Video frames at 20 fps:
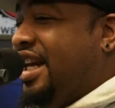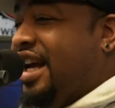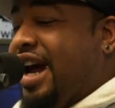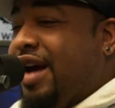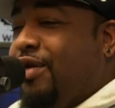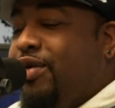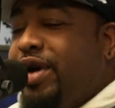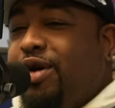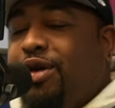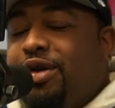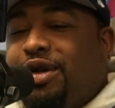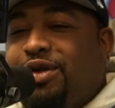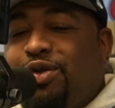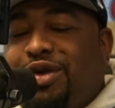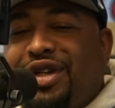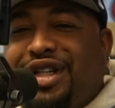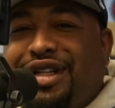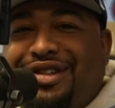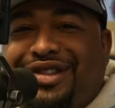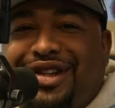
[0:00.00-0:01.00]
Hey, we're going
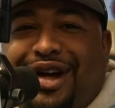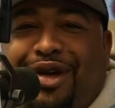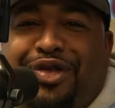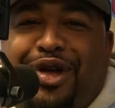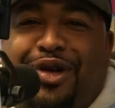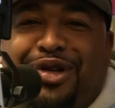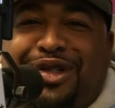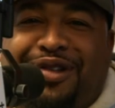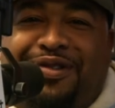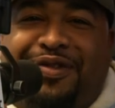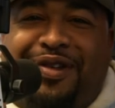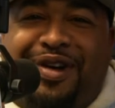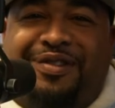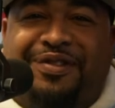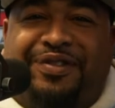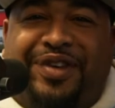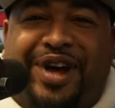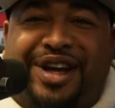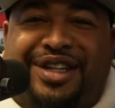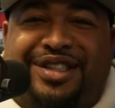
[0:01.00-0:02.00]
to. Now, those are fun
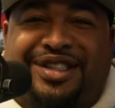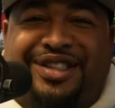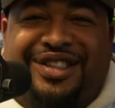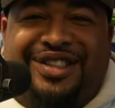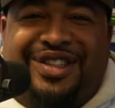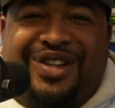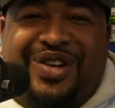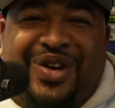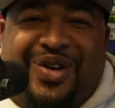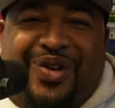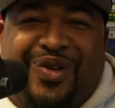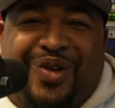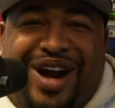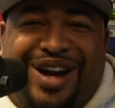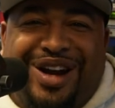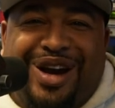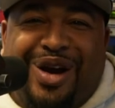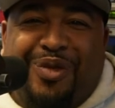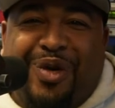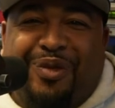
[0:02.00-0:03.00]
facts
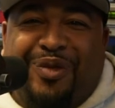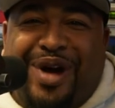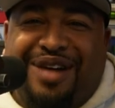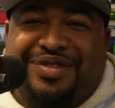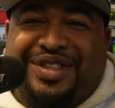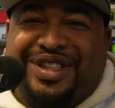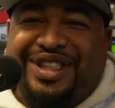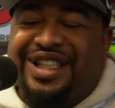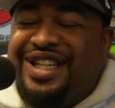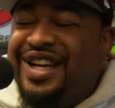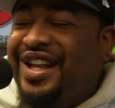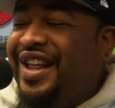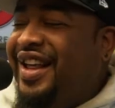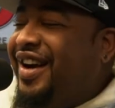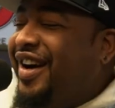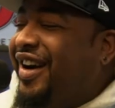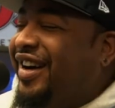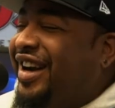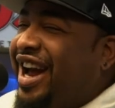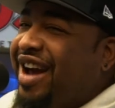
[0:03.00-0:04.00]
right here with Rapsody.
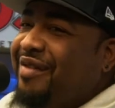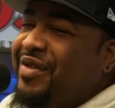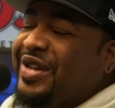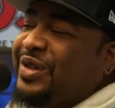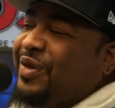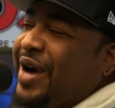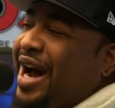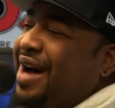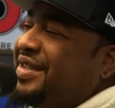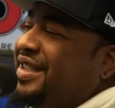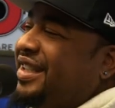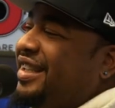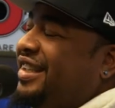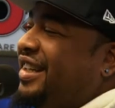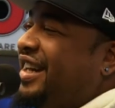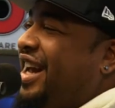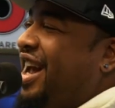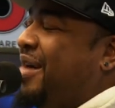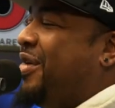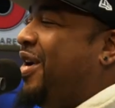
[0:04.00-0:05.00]
Her name is Rapsody.
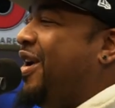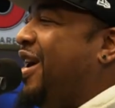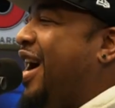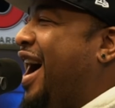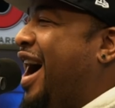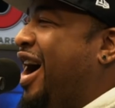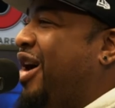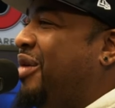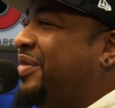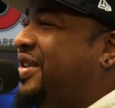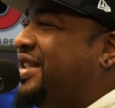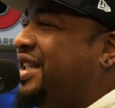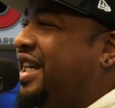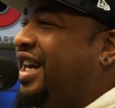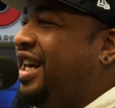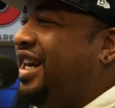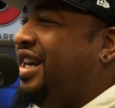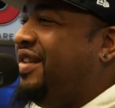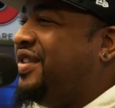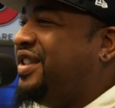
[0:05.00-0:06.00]
The name of her album is
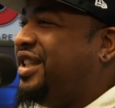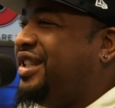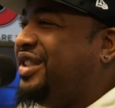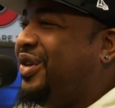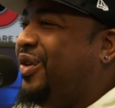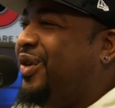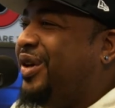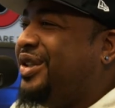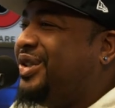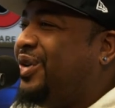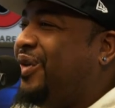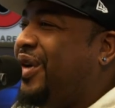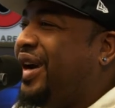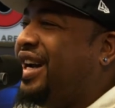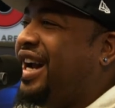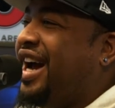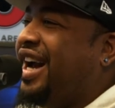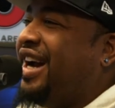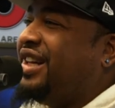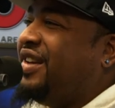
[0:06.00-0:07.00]
Eve. She's on tour
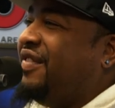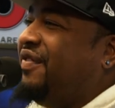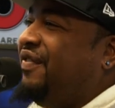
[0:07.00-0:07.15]
tonight at the